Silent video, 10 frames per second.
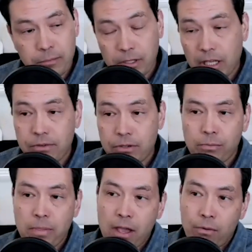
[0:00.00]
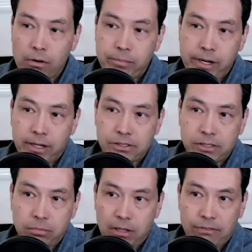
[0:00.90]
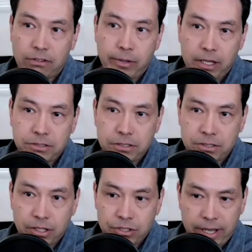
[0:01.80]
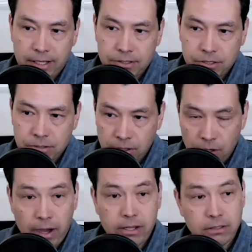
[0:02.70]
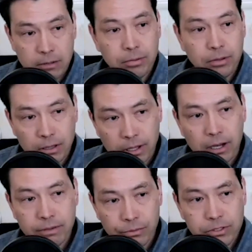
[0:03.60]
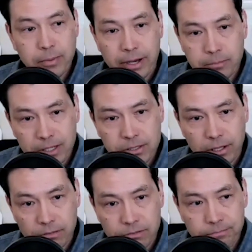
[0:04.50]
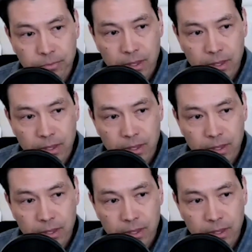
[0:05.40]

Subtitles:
I mean, even repeating a simple affirmation such as, I deeply love and respect myself.